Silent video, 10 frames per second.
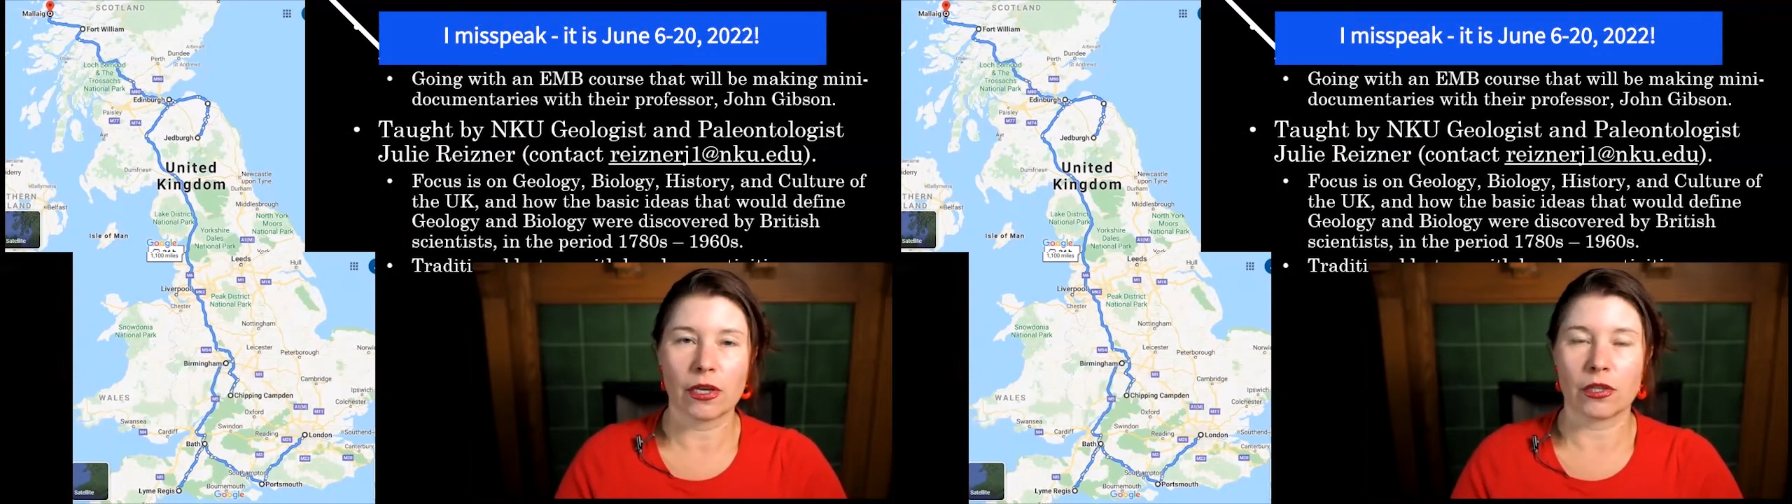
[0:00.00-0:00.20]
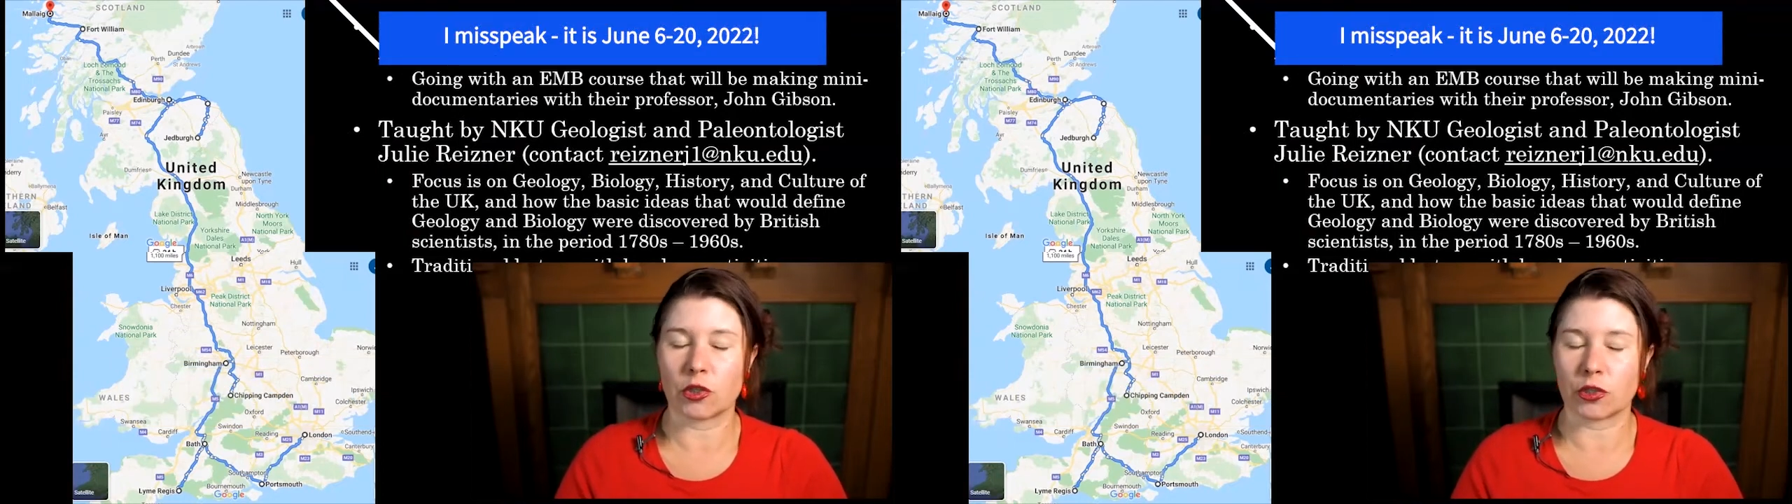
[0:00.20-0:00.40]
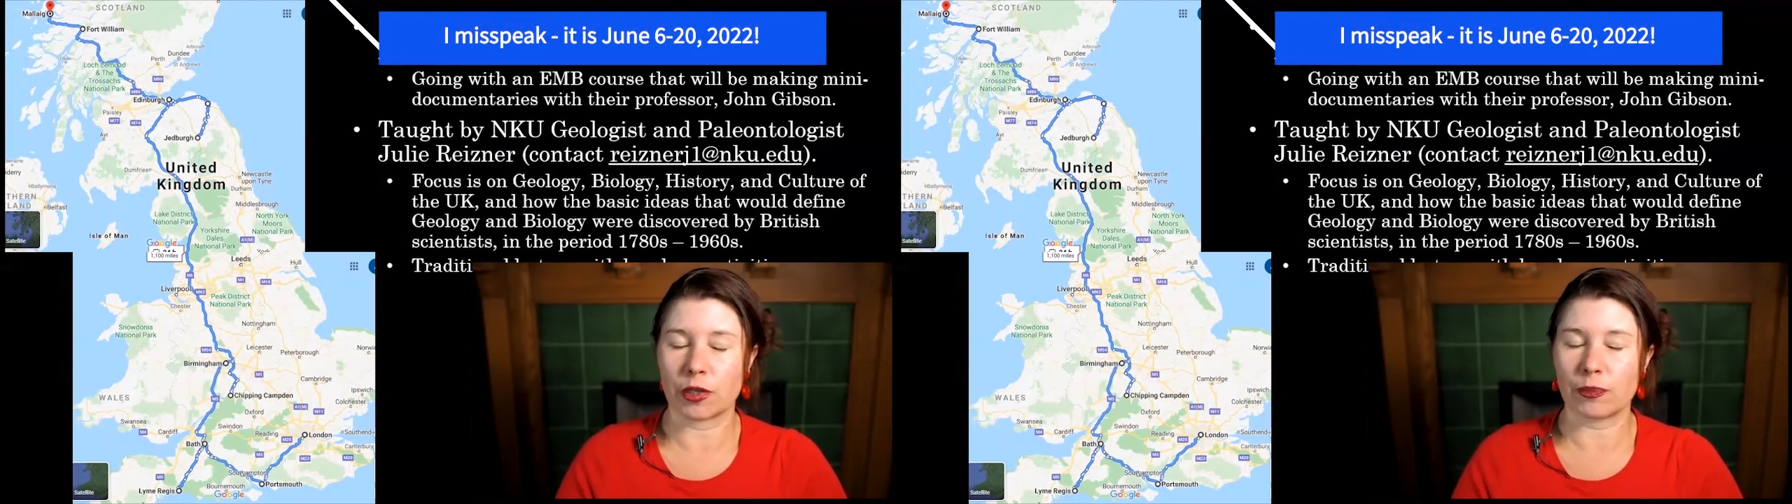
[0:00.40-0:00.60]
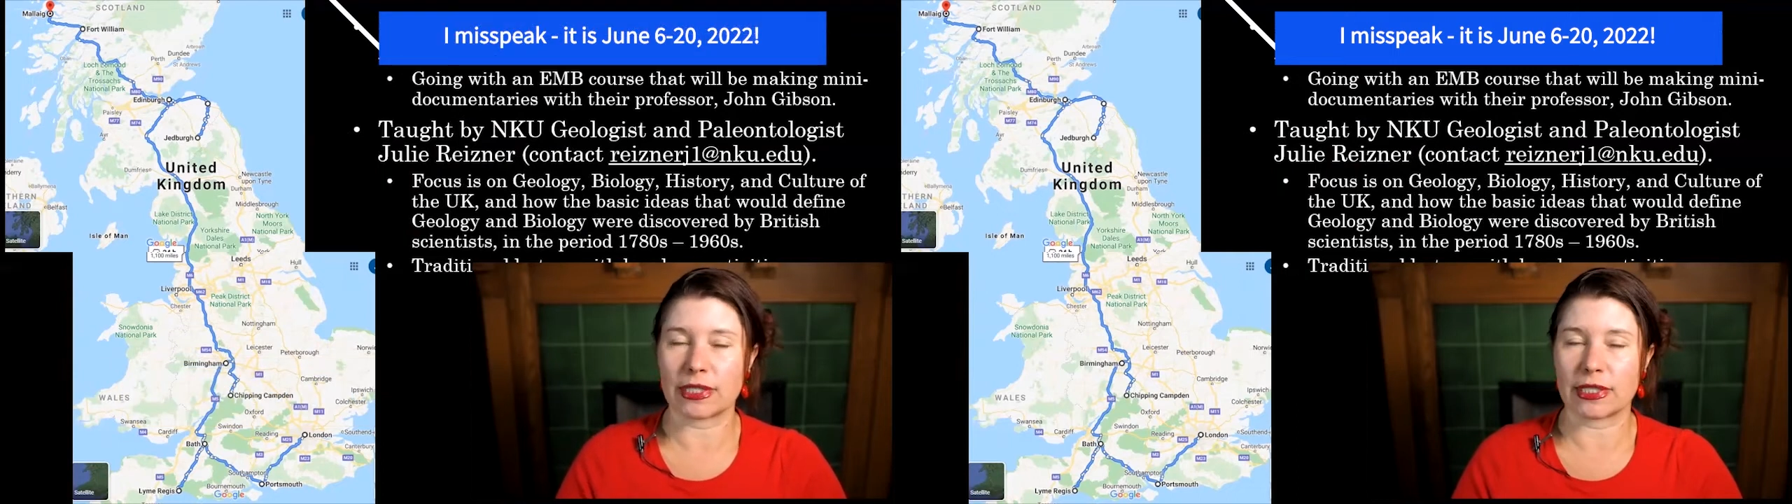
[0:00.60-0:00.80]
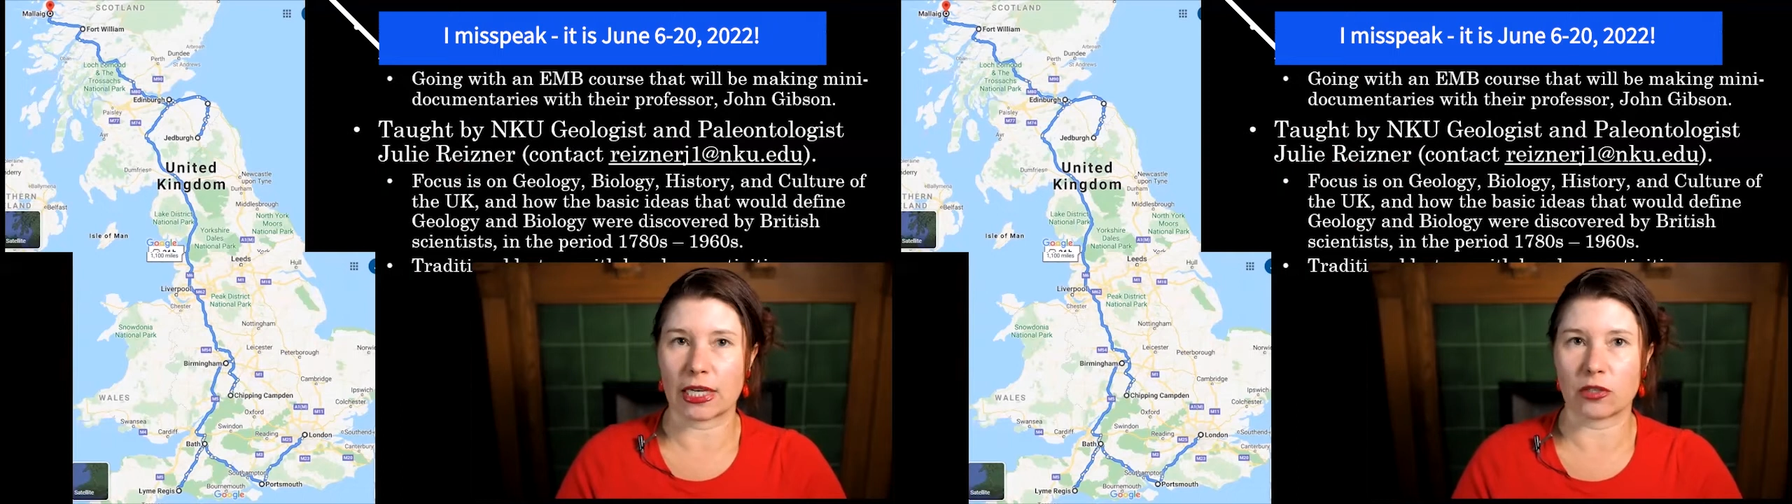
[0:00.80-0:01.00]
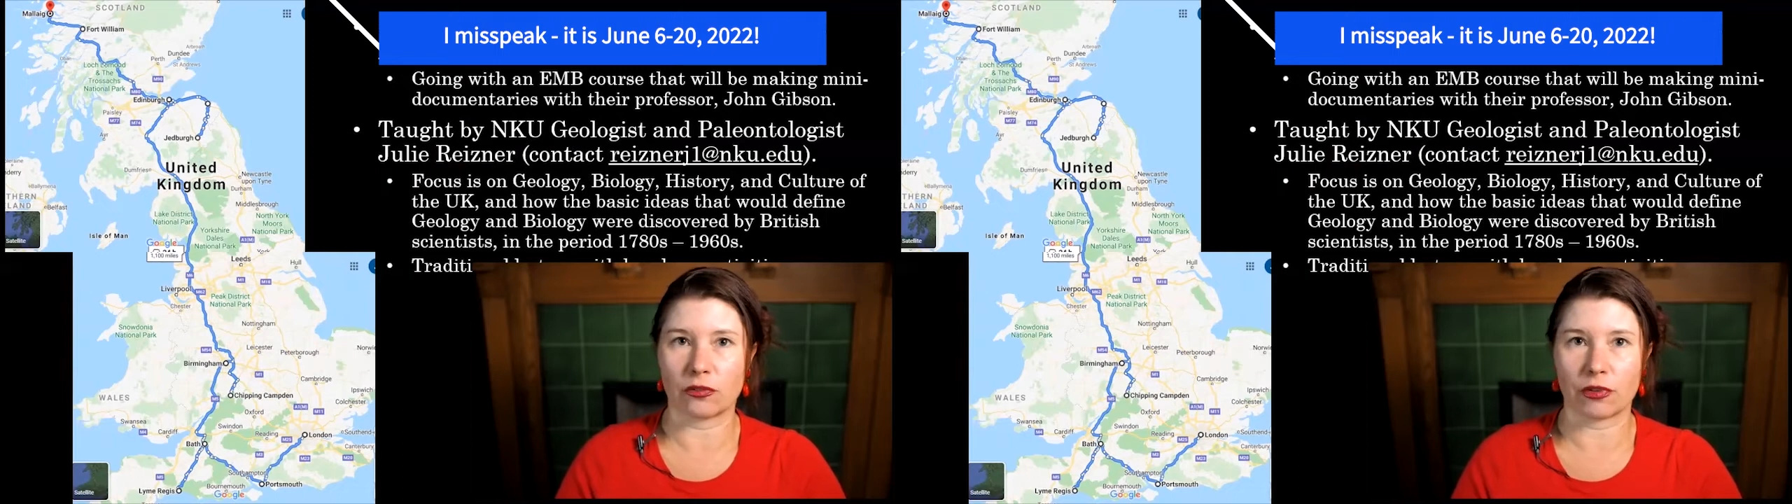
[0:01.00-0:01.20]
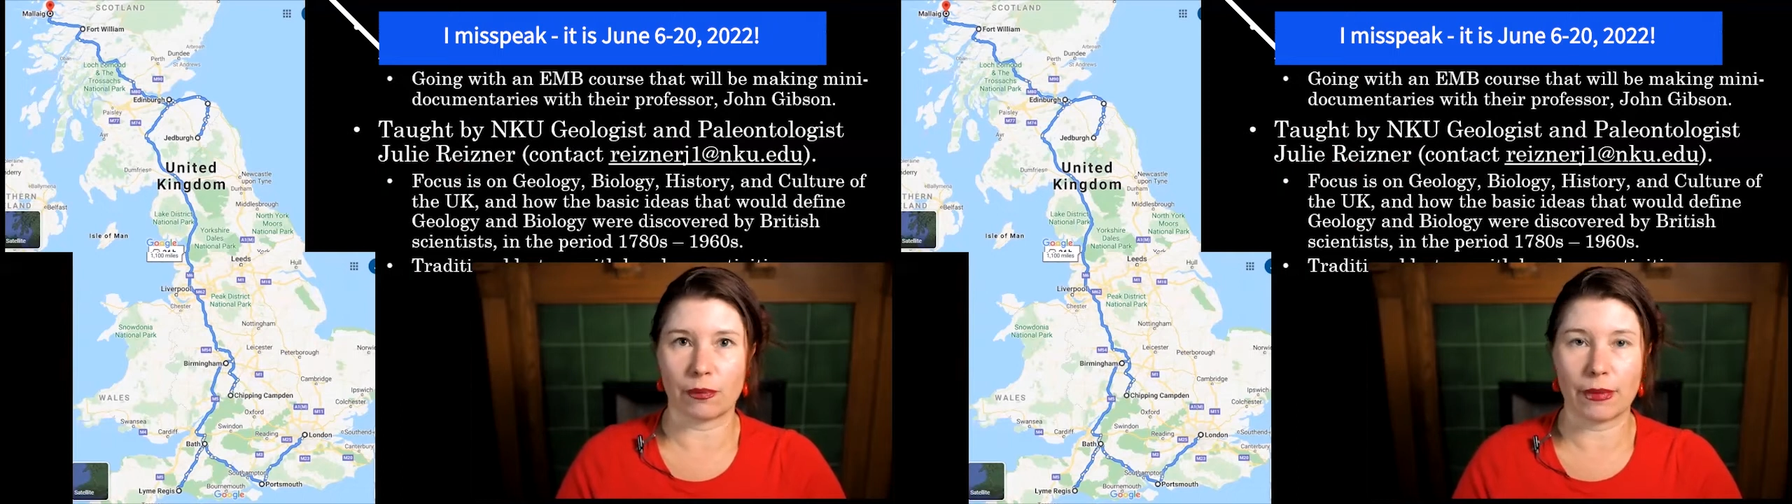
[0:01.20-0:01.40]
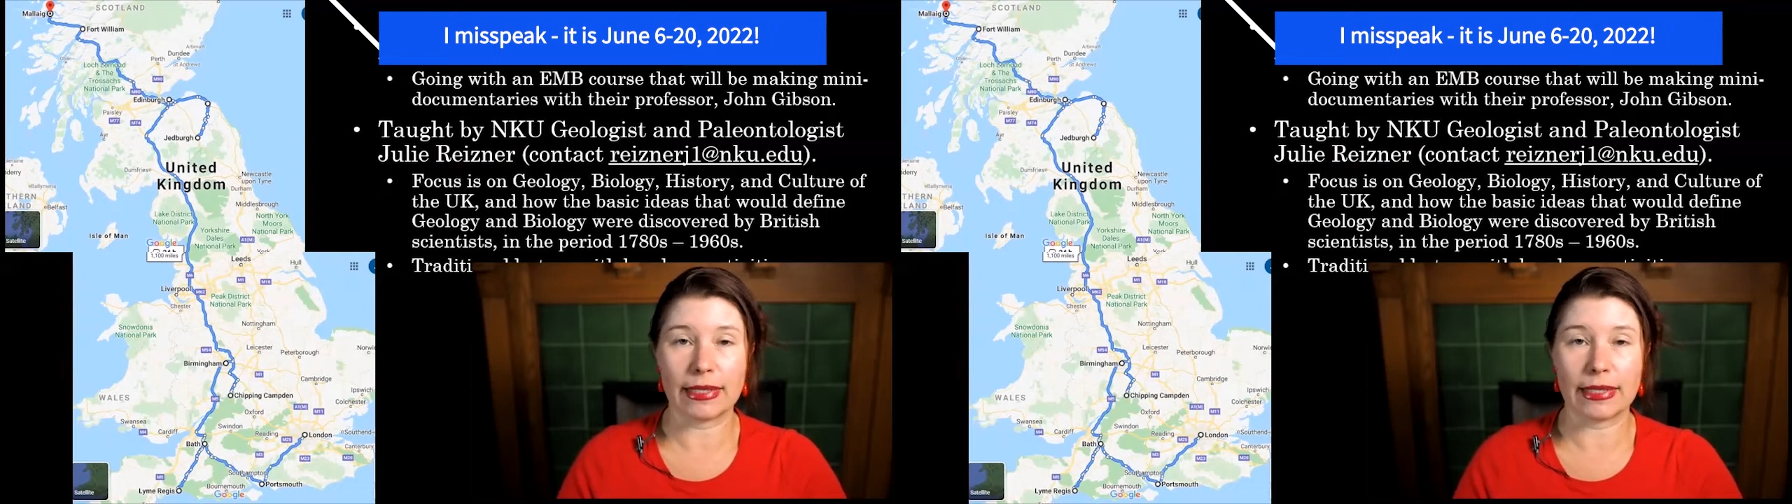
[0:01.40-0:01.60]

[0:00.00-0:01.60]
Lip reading: The trip is scheduled from May